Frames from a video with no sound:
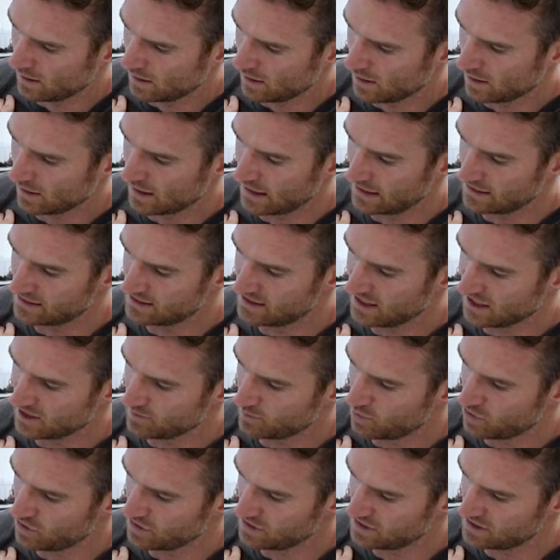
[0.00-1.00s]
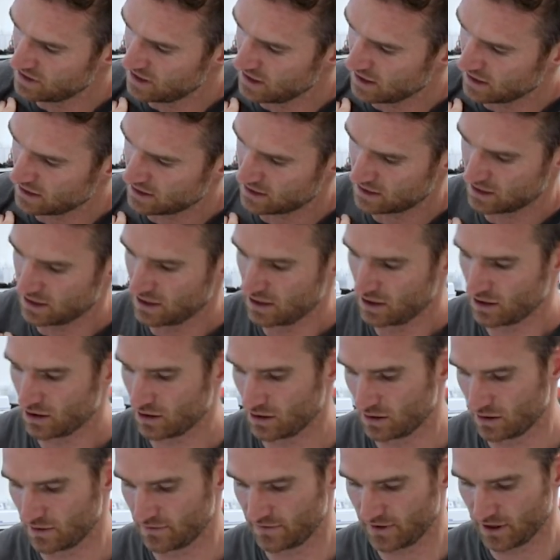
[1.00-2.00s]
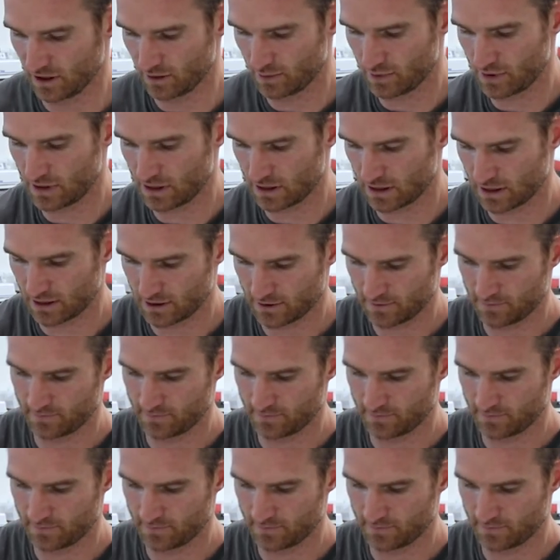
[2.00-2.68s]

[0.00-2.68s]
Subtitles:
Okay, 6.6 on the finger prick.